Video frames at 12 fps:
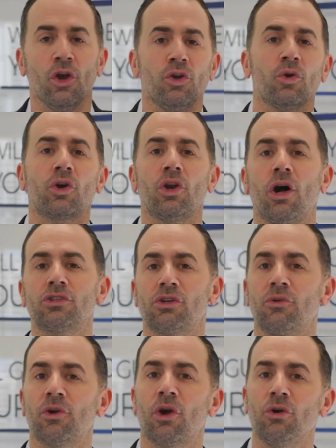You can also
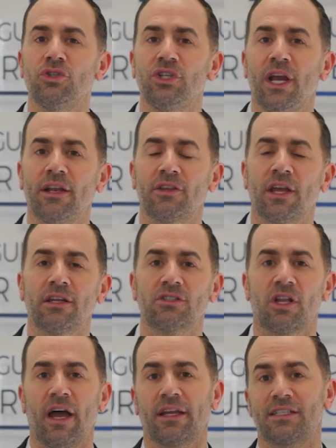negotiate things
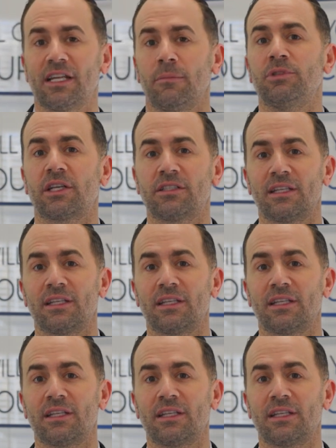like subject